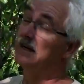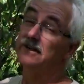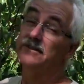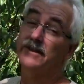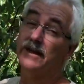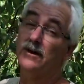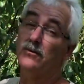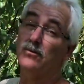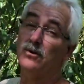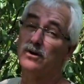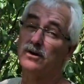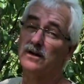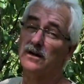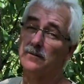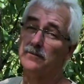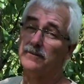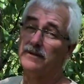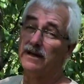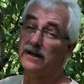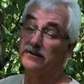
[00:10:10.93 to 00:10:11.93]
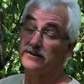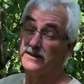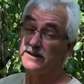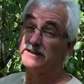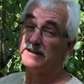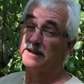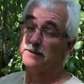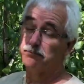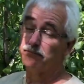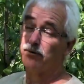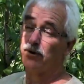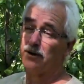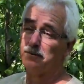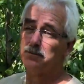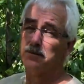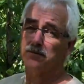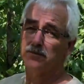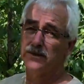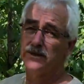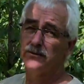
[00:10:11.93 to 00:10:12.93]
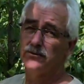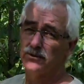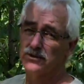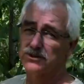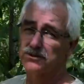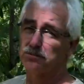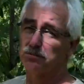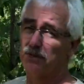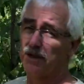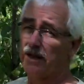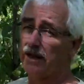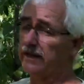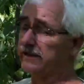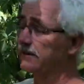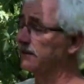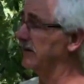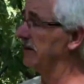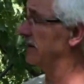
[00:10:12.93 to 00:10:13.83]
and they will come down and they probably will splat.